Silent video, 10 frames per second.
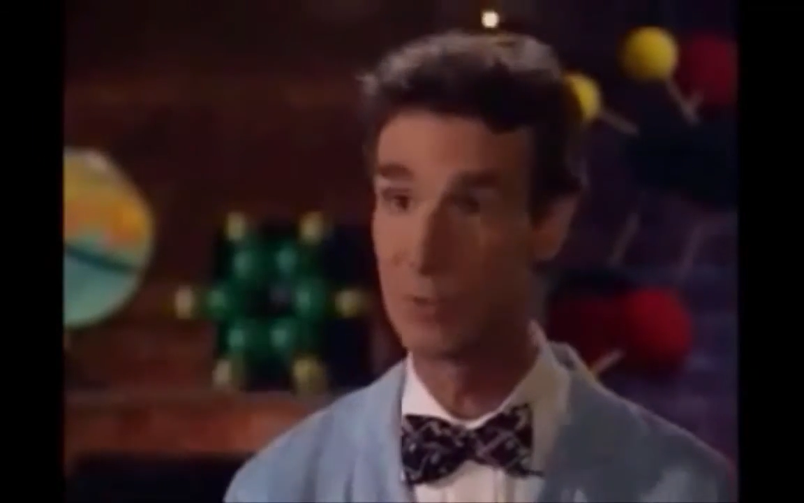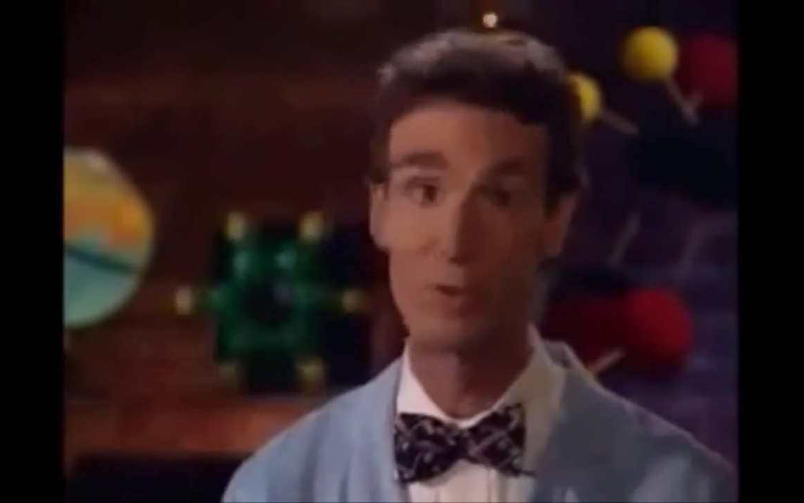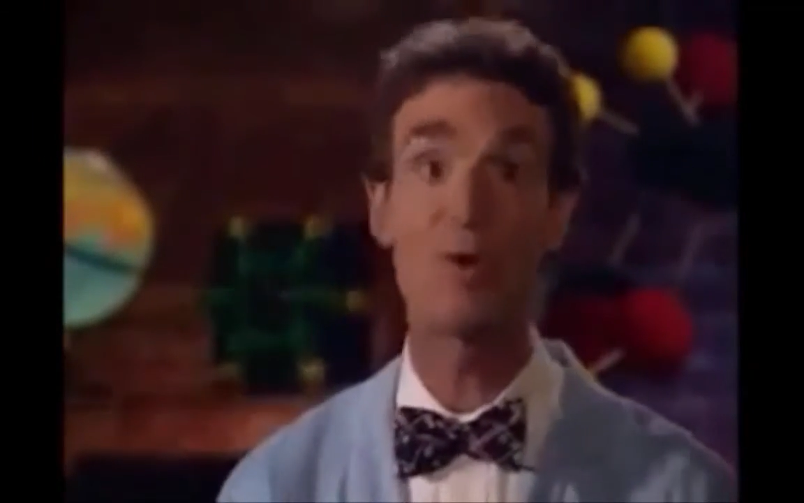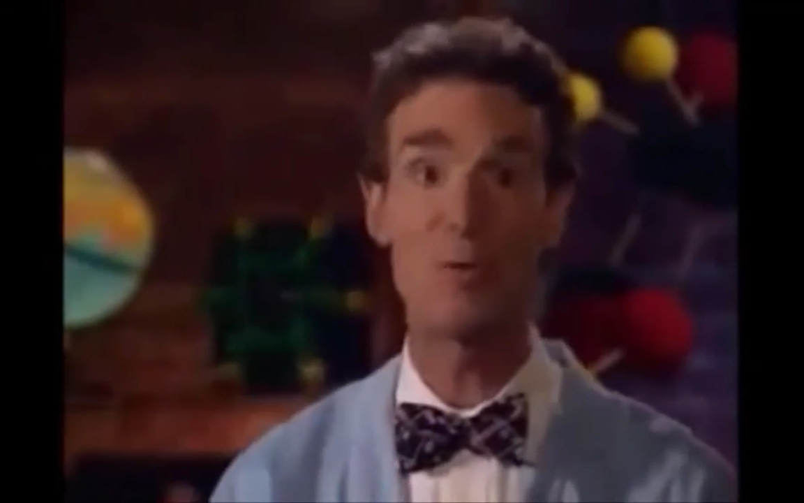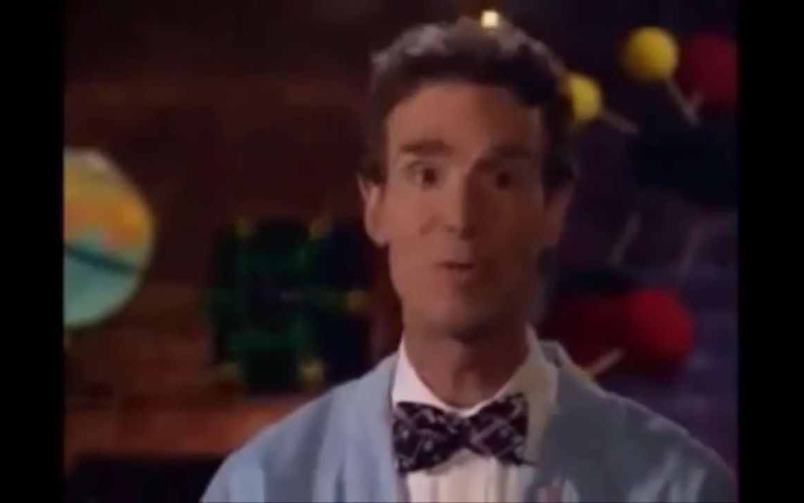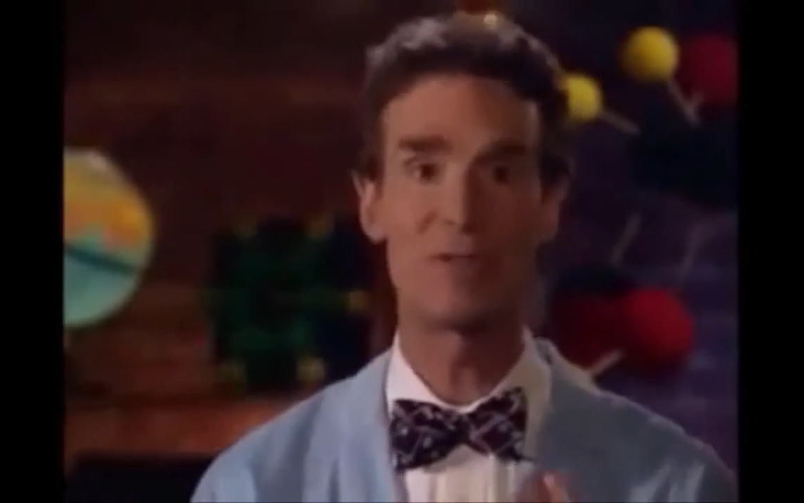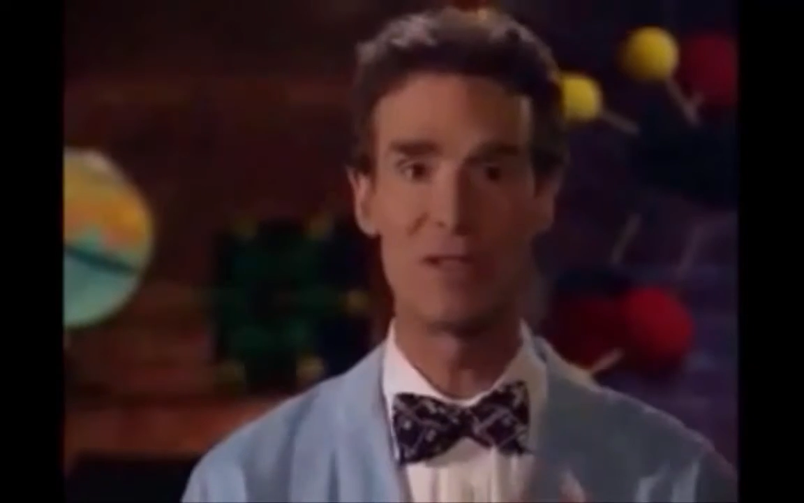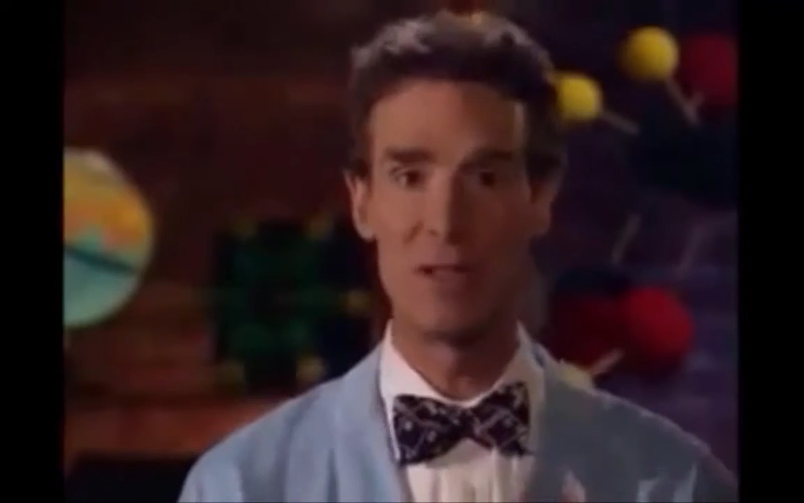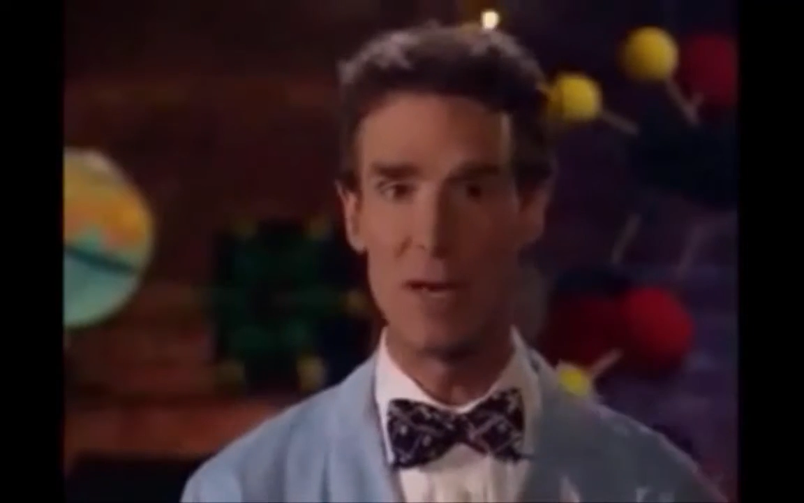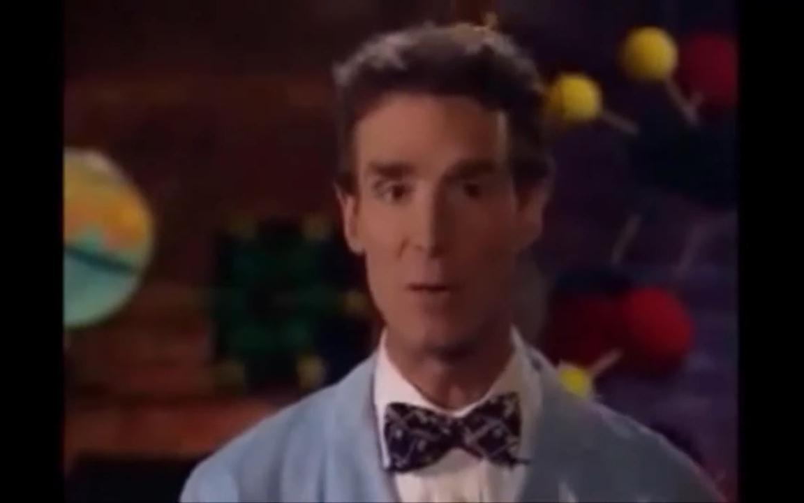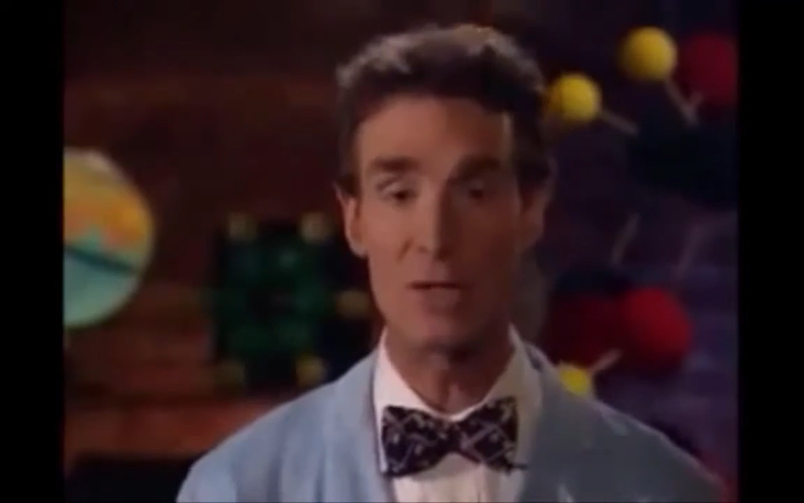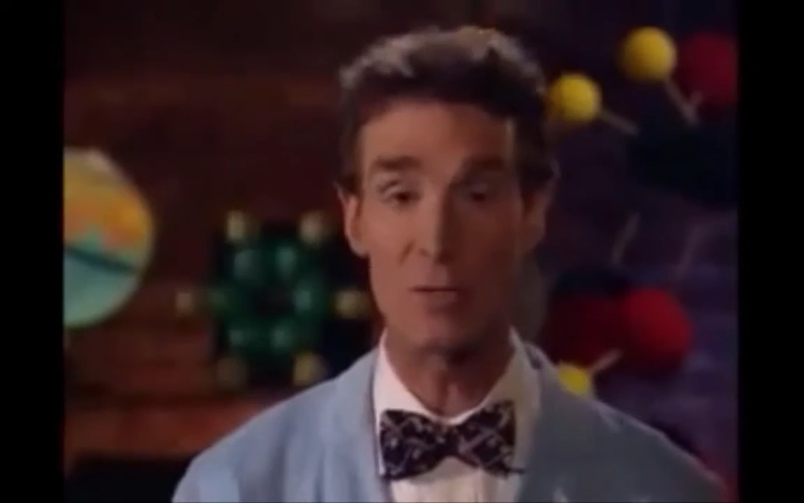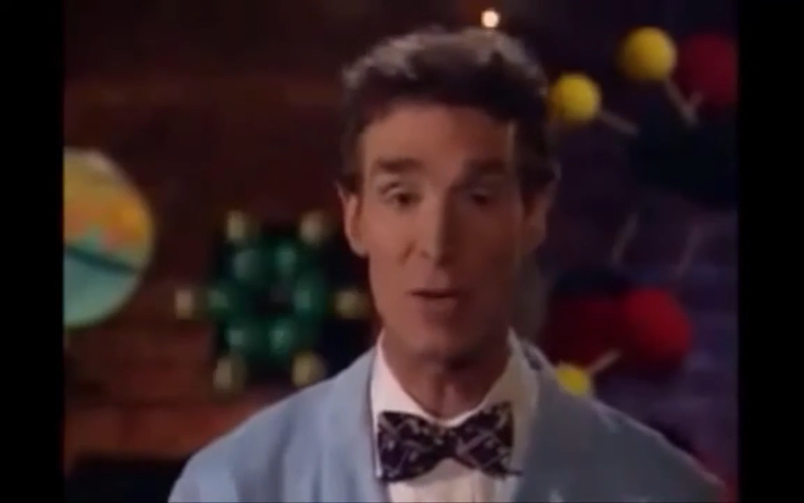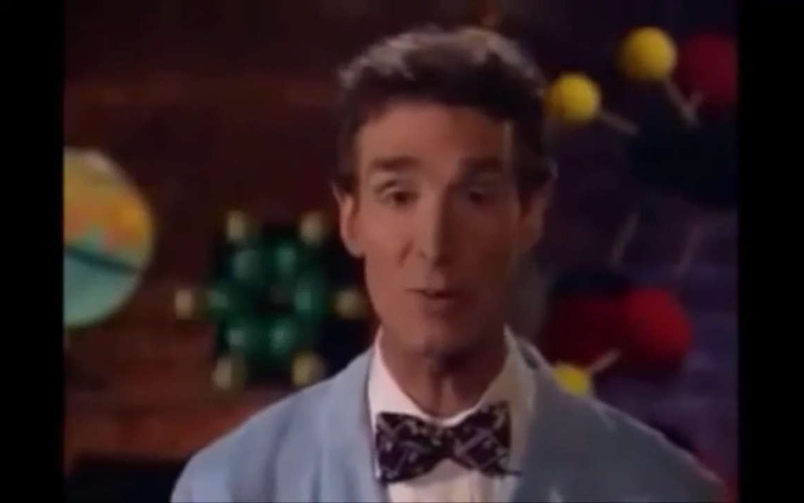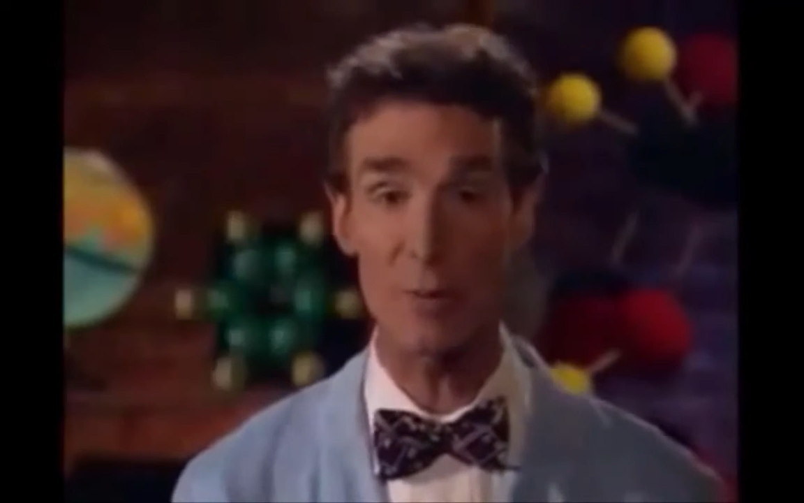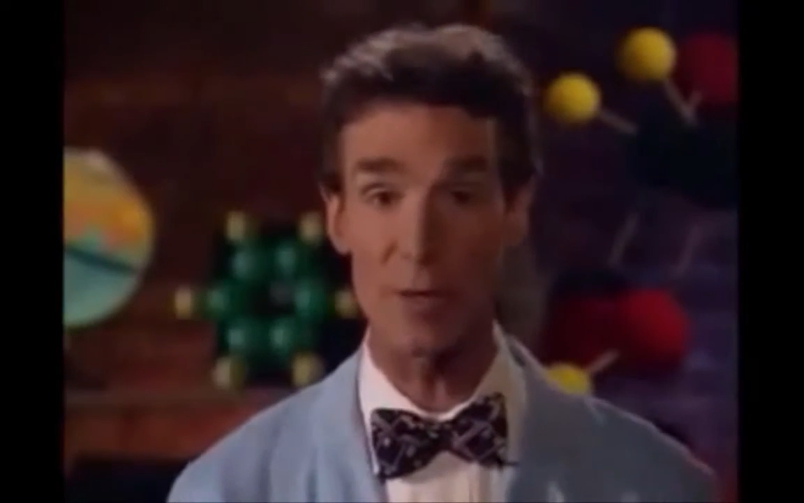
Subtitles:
groups, which have come to